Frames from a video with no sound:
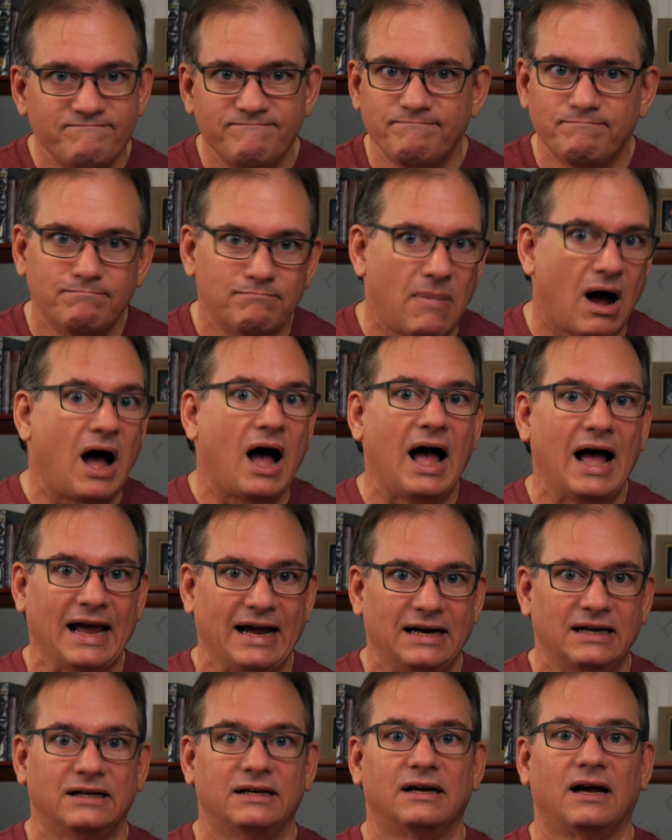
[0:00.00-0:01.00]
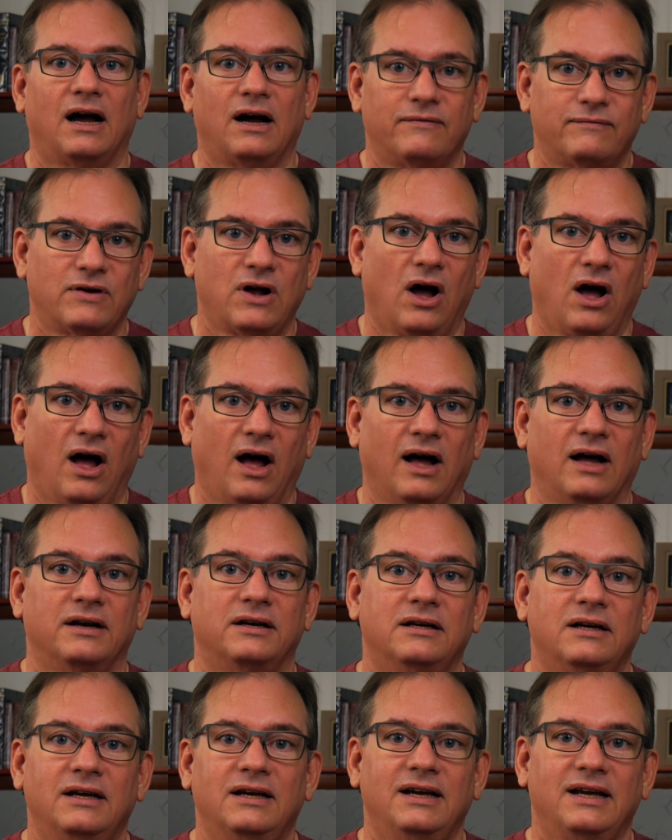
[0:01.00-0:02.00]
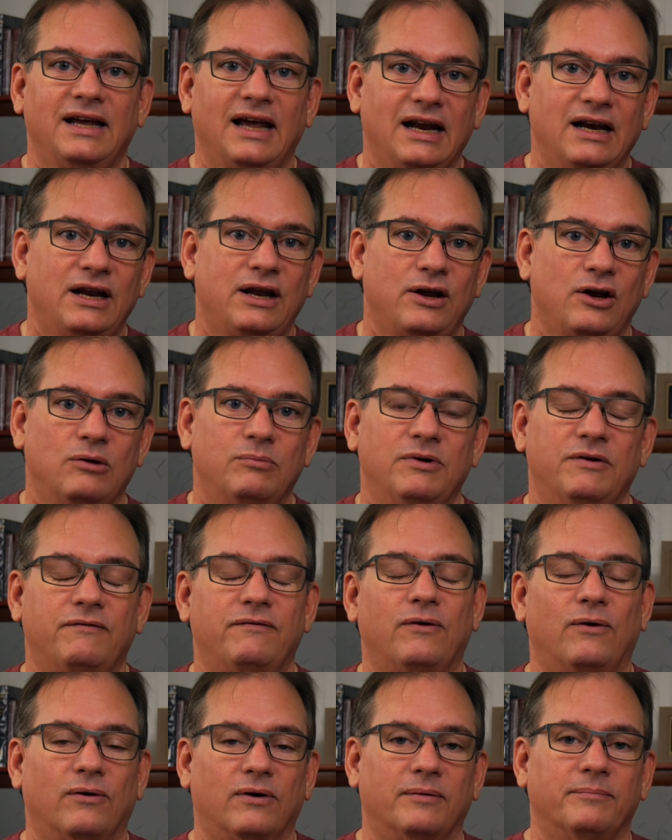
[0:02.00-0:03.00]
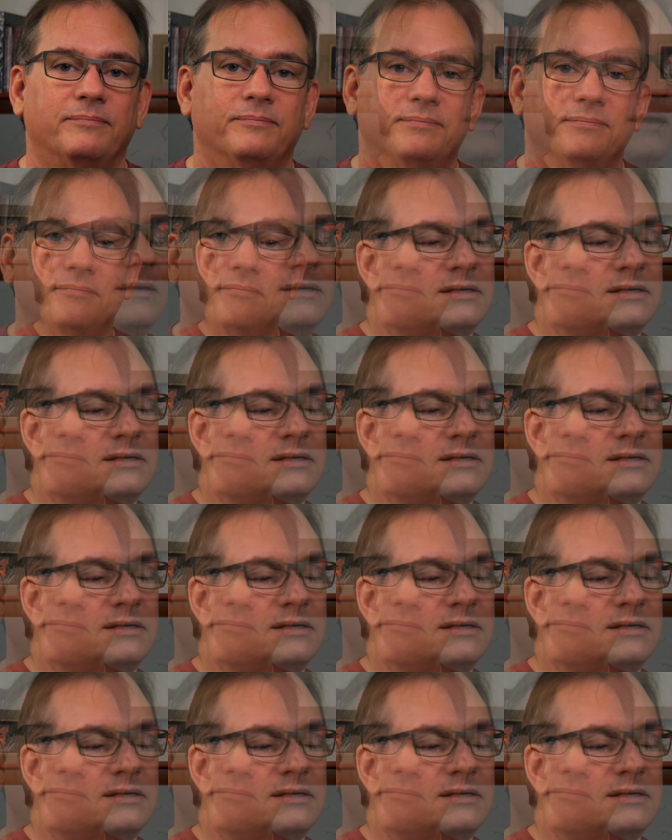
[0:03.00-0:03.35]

mind of God in human form.